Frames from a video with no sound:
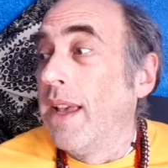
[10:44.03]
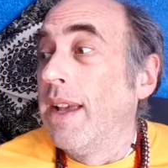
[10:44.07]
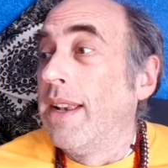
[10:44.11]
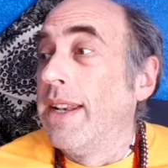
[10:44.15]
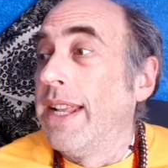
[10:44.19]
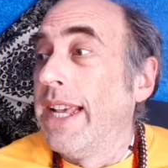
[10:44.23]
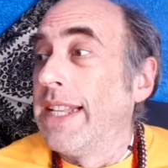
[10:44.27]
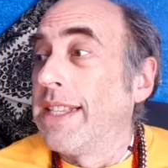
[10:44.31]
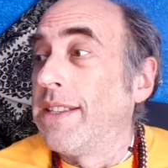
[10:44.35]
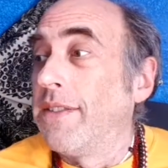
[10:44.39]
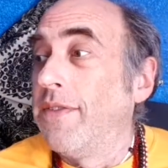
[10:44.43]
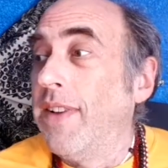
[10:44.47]

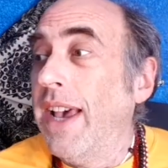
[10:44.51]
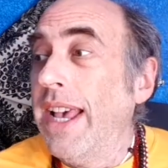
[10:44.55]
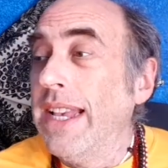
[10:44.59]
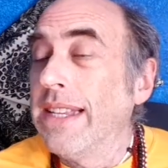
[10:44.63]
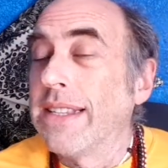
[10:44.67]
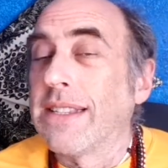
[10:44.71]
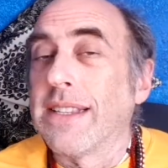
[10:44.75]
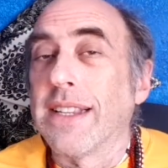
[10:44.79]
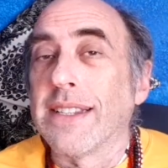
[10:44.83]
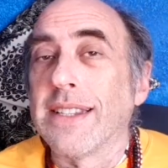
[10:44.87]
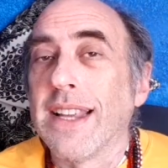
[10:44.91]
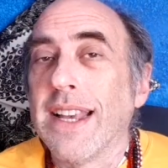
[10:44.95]
Let's
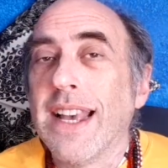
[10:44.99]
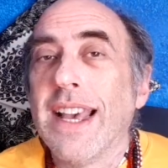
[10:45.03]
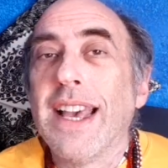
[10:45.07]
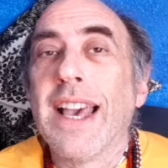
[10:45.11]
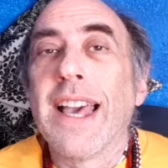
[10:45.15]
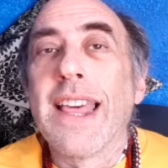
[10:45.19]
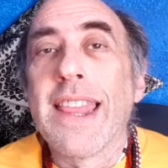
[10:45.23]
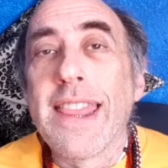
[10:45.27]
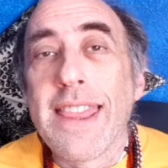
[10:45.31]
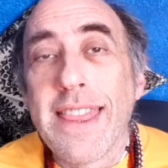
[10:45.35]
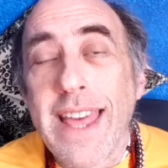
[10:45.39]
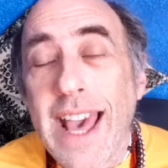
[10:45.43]
face it,
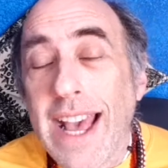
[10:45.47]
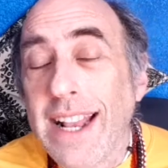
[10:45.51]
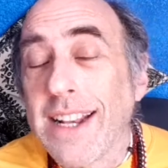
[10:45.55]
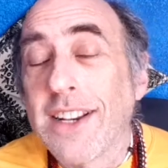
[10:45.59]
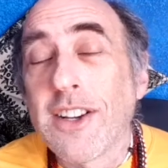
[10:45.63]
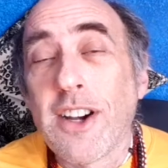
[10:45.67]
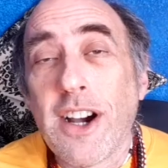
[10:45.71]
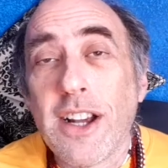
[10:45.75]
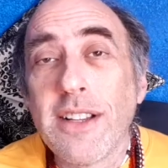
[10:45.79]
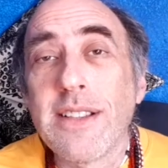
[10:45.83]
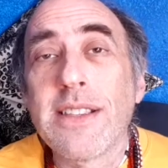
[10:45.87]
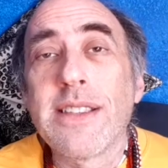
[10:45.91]
that
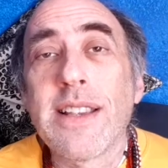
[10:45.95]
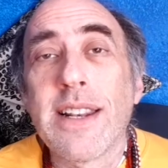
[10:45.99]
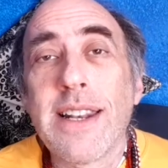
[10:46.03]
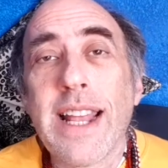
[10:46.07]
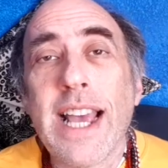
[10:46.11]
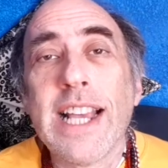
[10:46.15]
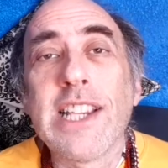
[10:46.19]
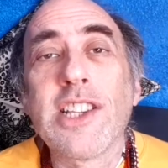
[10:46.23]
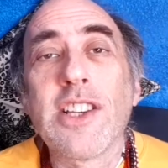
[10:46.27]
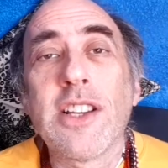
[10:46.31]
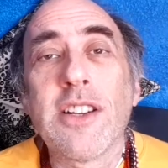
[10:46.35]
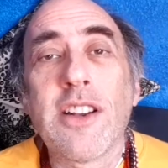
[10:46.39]

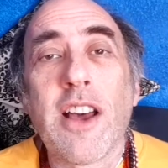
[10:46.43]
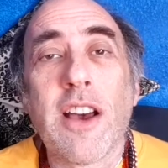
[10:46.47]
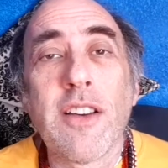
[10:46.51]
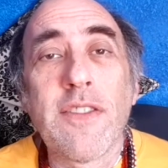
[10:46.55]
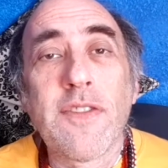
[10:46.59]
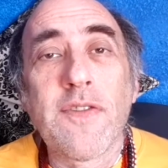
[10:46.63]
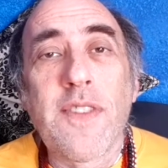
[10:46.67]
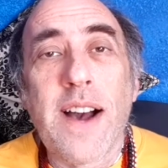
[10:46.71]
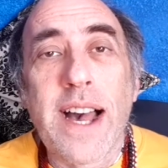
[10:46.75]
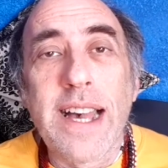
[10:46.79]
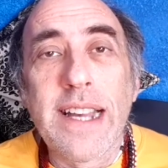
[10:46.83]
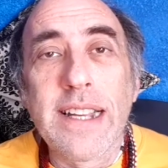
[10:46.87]
constellation
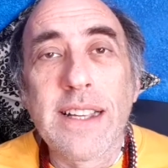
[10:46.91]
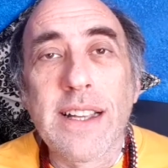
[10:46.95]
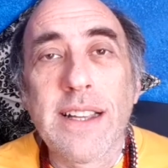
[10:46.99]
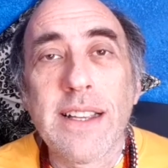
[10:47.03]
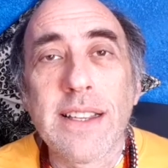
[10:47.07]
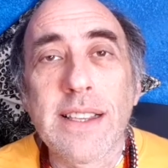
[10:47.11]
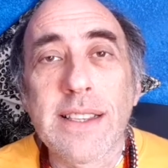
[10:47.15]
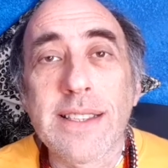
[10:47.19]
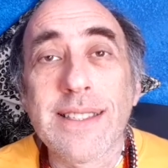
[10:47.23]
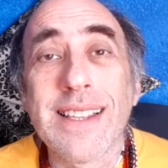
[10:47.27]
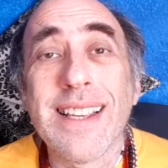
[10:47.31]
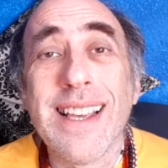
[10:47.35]

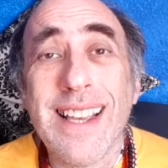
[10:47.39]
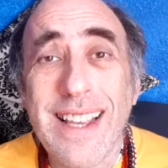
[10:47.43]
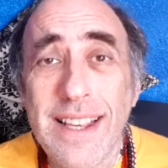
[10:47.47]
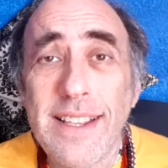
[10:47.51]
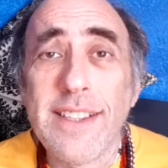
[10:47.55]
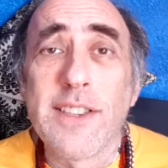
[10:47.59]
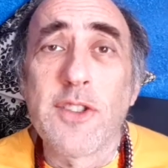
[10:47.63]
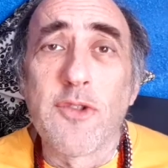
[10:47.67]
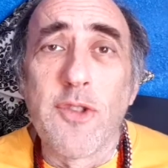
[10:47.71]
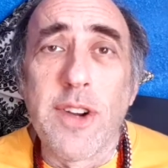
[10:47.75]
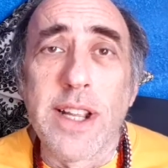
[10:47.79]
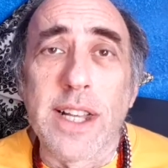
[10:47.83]
Ophiuchus
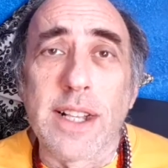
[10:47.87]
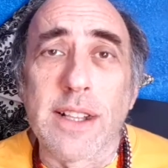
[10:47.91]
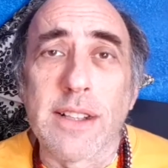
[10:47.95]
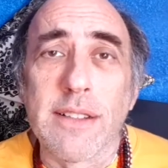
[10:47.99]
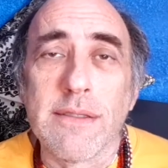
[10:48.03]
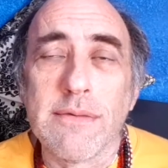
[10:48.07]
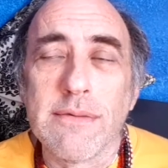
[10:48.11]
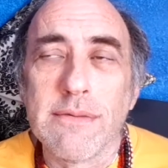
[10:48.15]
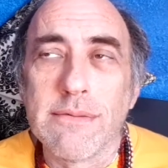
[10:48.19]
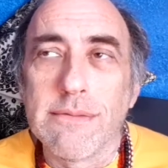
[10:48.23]
is real.